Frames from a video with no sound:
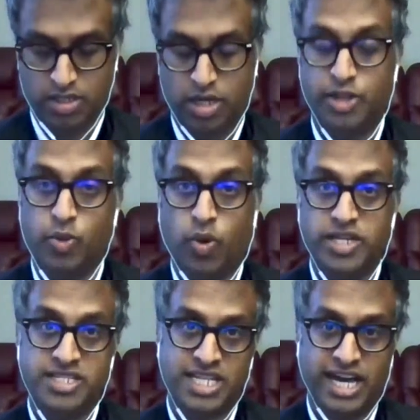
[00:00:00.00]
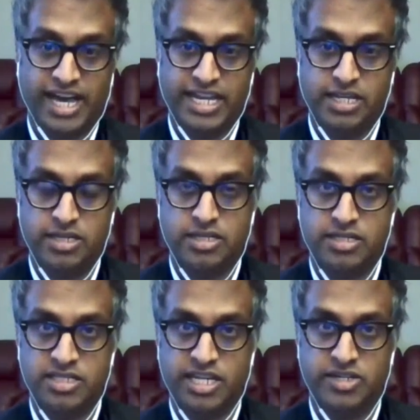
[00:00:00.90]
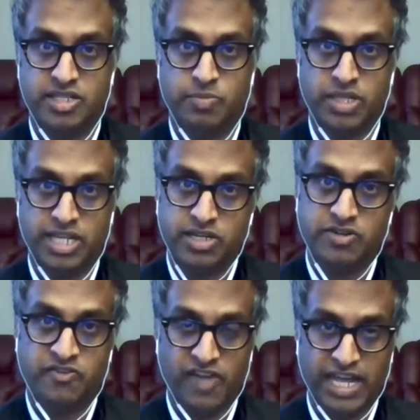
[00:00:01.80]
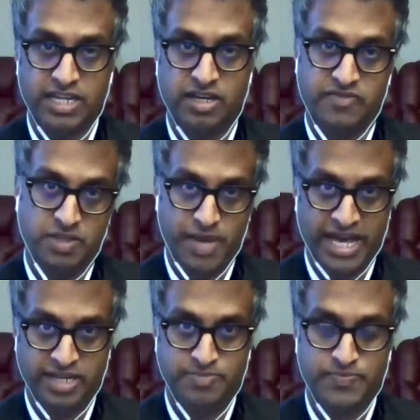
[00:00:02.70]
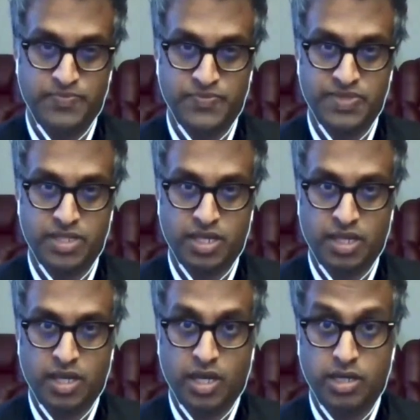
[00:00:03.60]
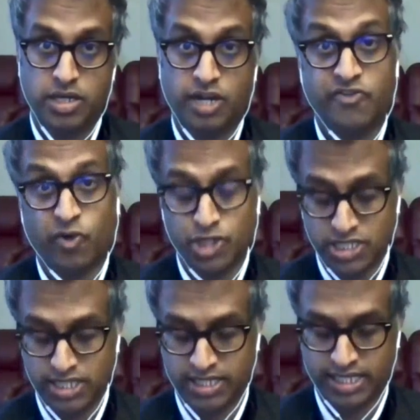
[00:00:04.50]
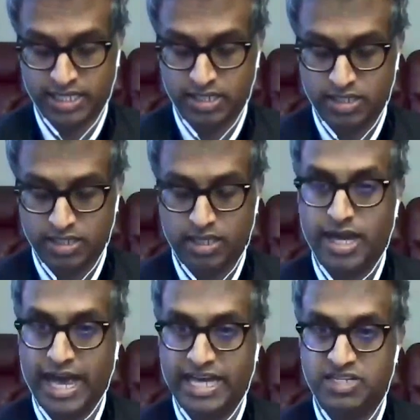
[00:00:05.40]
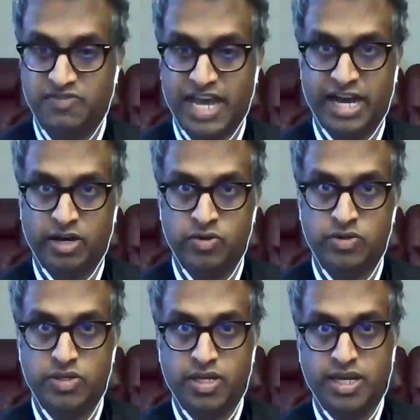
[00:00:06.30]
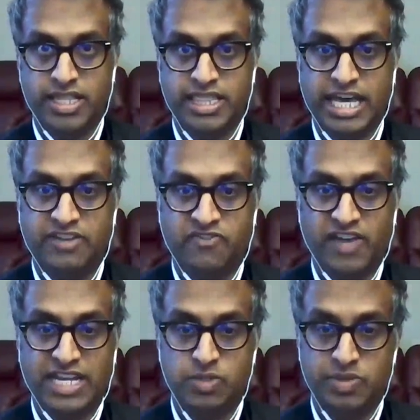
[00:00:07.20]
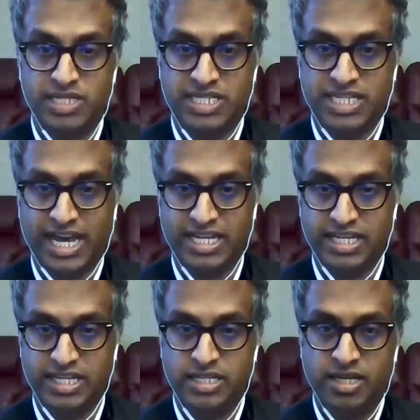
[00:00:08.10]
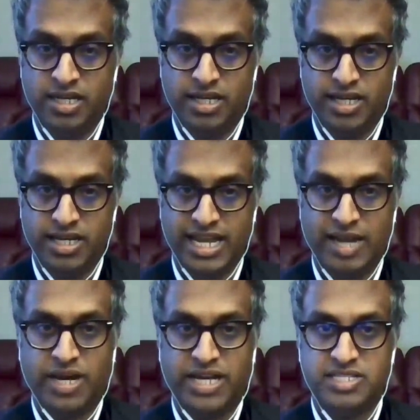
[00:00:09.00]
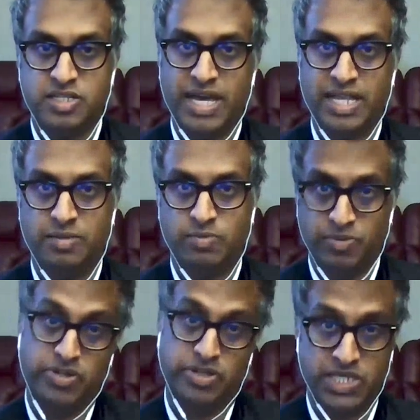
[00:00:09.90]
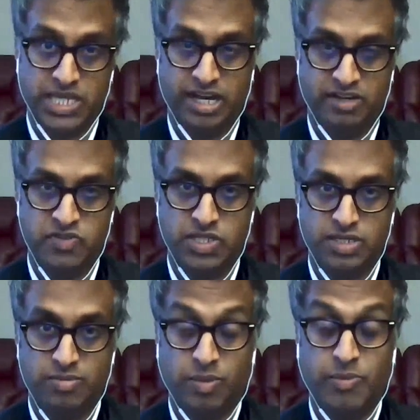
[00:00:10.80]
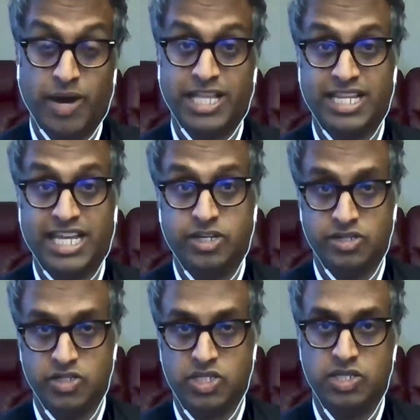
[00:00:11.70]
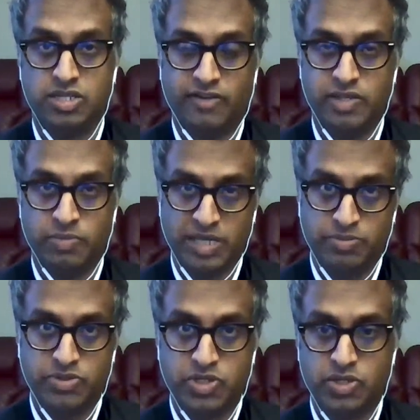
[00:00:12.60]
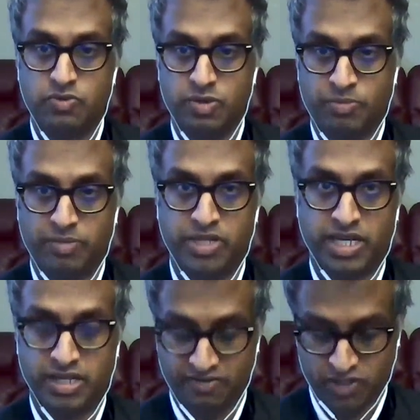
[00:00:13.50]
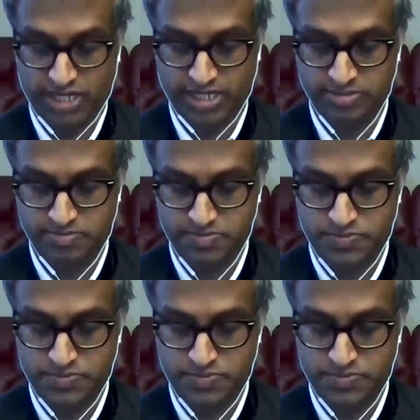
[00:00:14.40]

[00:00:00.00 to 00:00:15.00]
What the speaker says: On the one side, there's the political fate of Tibet. Unfortunately, as of now, that fate has been decided not by the Tibetan people themselves, but by the leaders of the People's Republic of China.